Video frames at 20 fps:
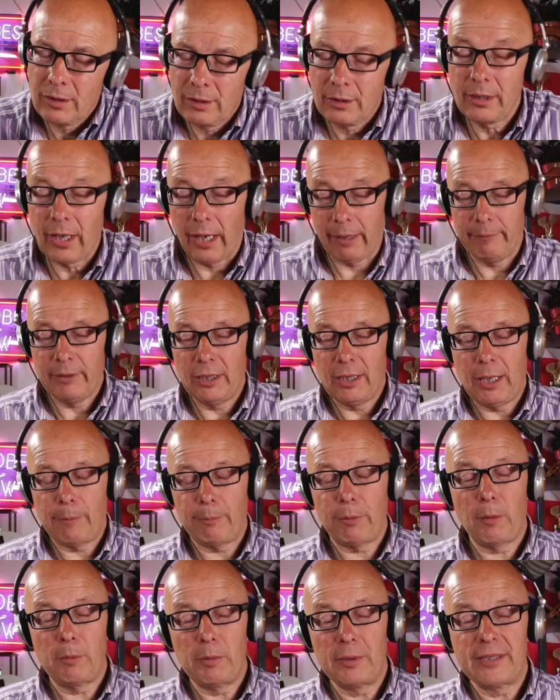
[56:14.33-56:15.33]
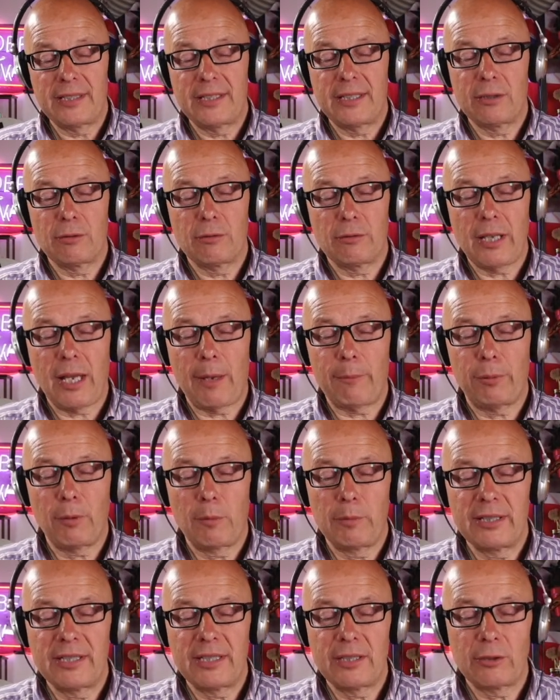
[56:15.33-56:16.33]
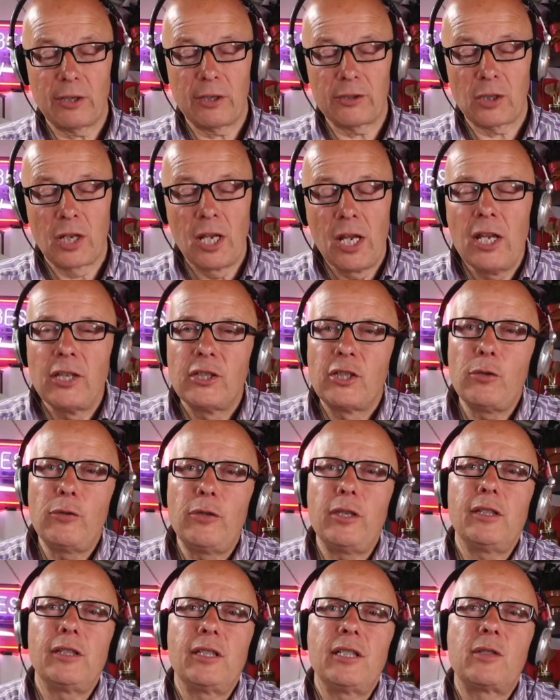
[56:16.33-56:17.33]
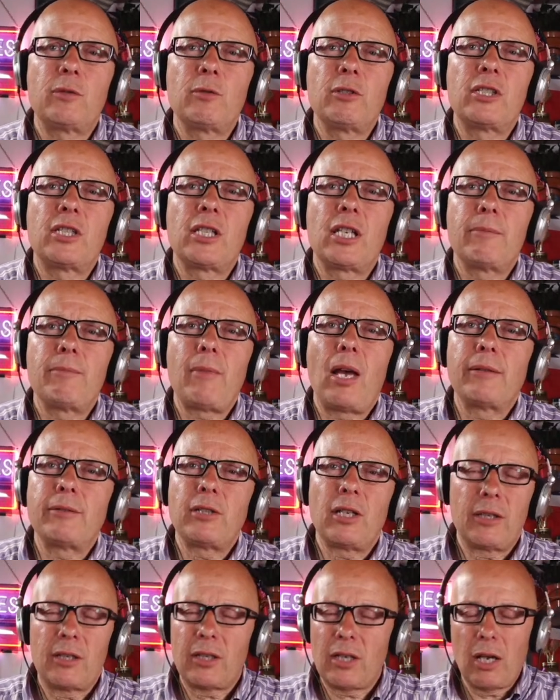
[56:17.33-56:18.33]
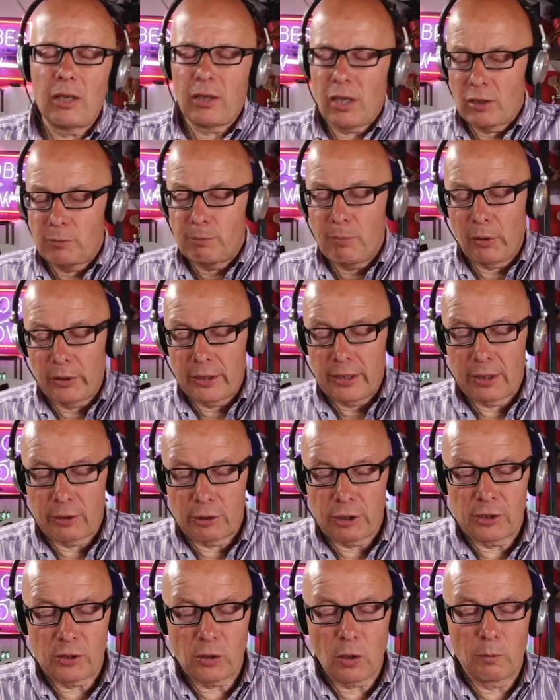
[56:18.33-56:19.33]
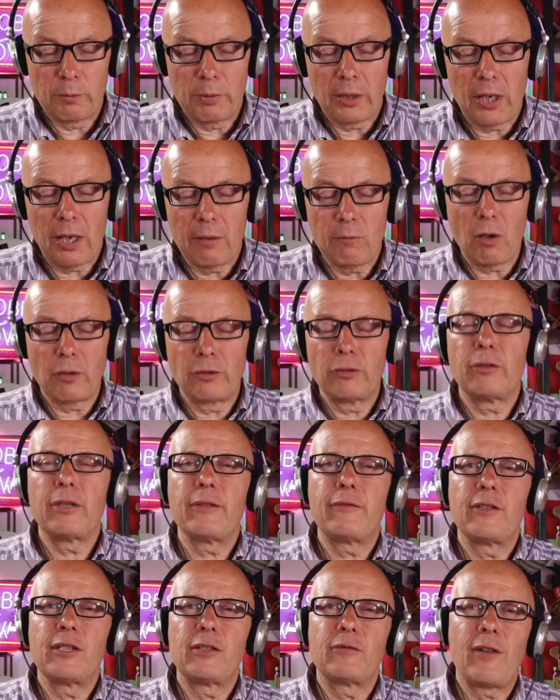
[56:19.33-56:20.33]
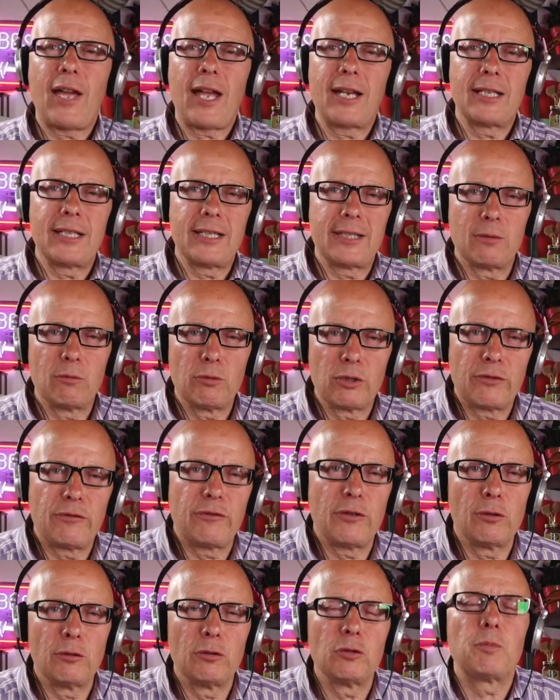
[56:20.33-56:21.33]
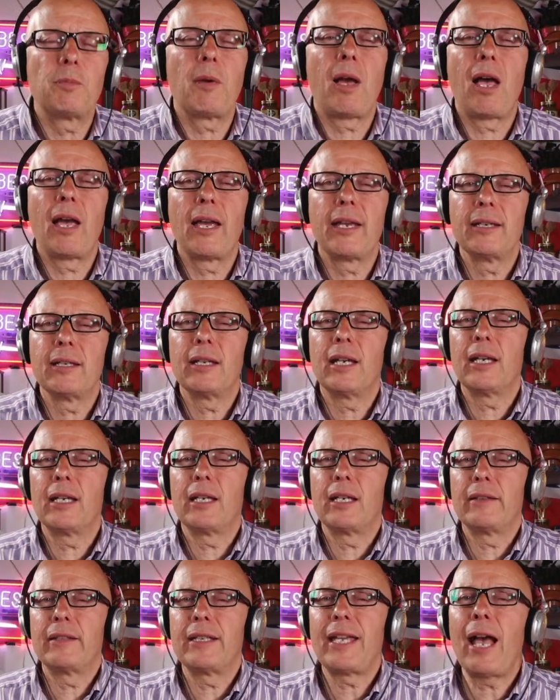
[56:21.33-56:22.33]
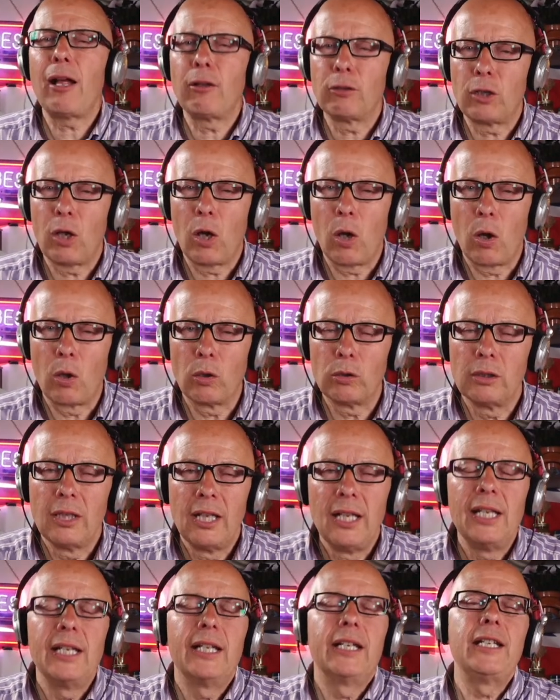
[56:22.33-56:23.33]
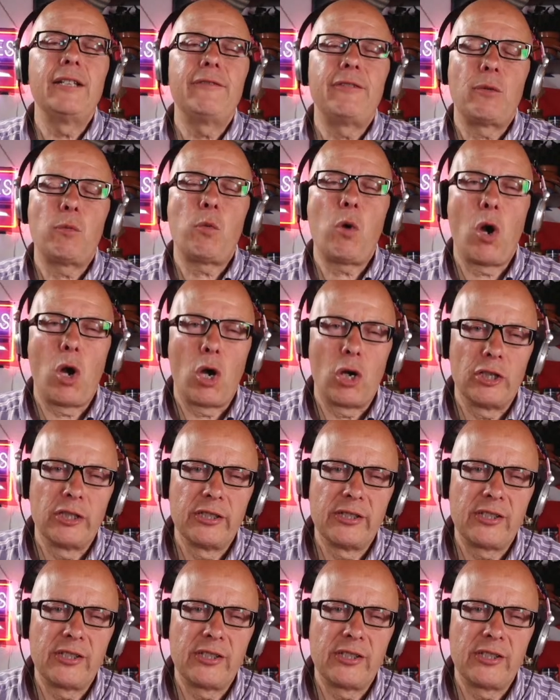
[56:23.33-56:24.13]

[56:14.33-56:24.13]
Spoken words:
Yeah, and that probably still goes on. Do you think this was, I can't ask Bonnie now, she's gone, but I wonder if this vandalism was fueled by the alcohol, and if it was...